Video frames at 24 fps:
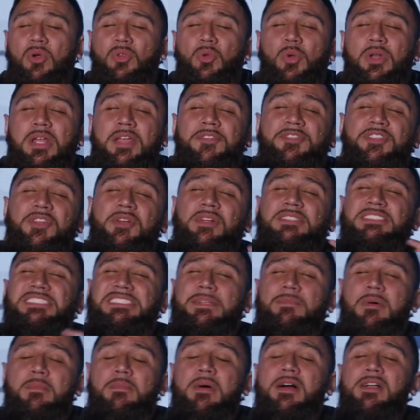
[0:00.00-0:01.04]
Lord, if there are
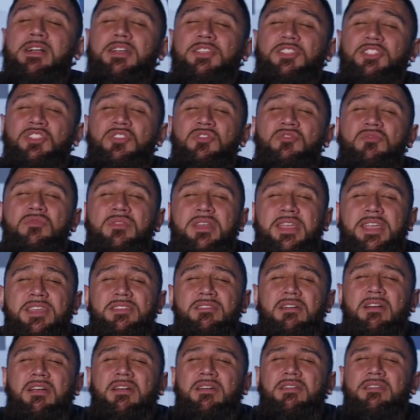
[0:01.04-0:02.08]
some among us who, in
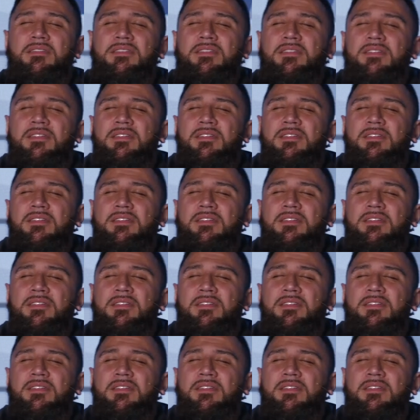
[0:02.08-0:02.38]
our